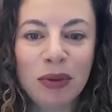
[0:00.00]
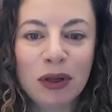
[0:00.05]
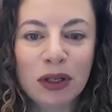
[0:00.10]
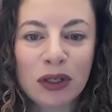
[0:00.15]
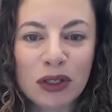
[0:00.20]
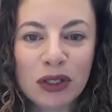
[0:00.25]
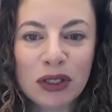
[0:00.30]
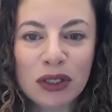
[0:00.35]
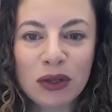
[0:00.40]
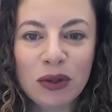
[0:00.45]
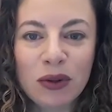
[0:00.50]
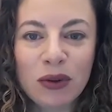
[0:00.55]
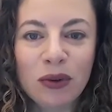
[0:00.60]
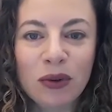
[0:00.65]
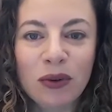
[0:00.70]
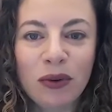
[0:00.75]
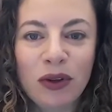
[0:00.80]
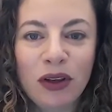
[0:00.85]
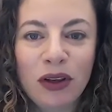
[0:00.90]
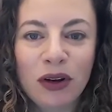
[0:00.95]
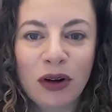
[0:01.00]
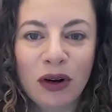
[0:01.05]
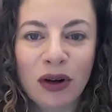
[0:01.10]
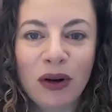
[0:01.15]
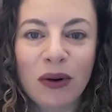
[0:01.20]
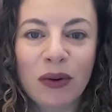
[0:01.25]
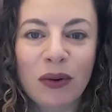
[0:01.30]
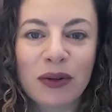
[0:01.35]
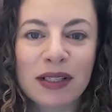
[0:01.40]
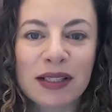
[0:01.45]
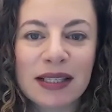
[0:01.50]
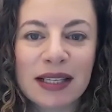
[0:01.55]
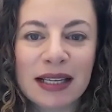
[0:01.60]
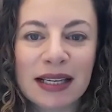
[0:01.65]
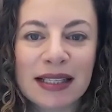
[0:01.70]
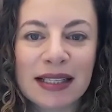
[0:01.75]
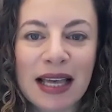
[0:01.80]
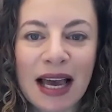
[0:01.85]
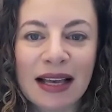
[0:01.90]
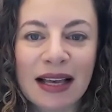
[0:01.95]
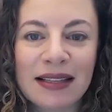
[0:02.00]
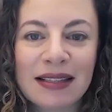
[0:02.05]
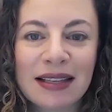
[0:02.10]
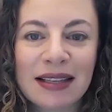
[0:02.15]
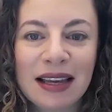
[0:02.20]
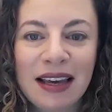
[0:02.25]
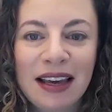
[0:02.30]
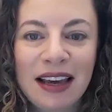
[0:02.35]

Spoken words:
pursue your own success.